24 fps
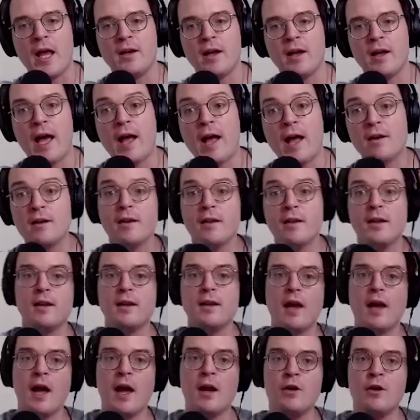at the
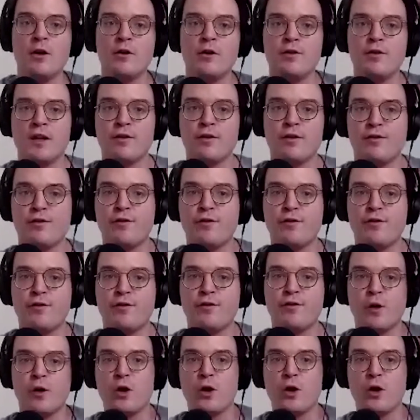end of the
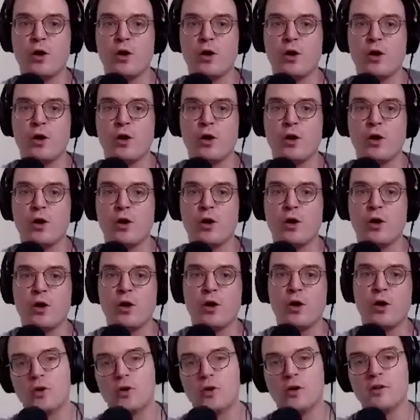first year of your
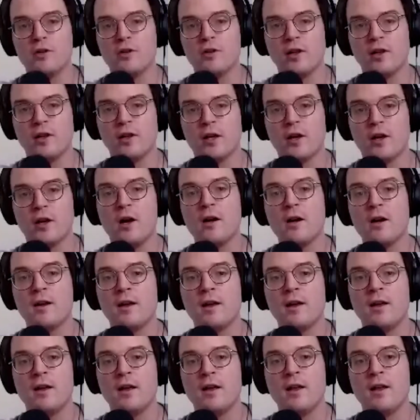course in Lecoq,
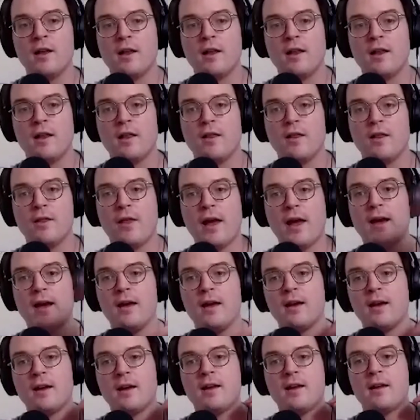they
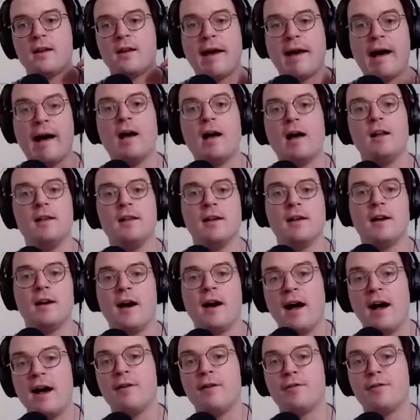cull
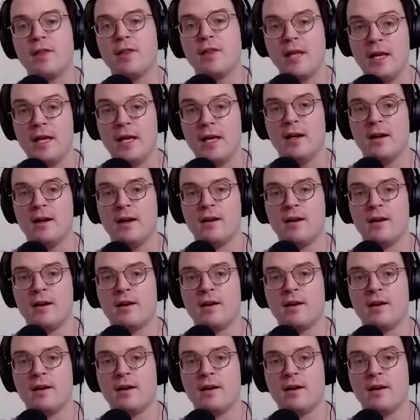half the year.